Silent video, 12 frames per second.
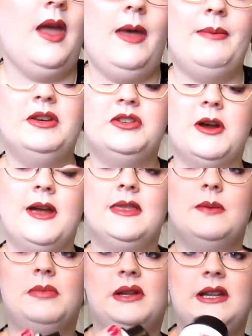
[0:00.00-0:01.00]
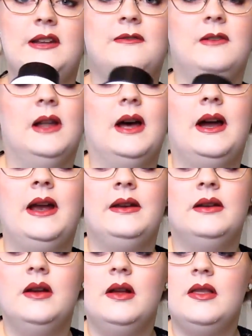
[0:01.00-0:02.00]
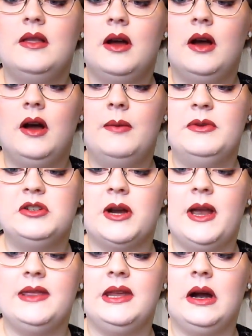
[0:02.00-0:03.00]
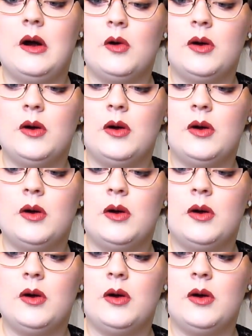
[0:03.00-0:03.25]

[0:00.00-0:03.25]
I've been trying the Belif line. I've been trying the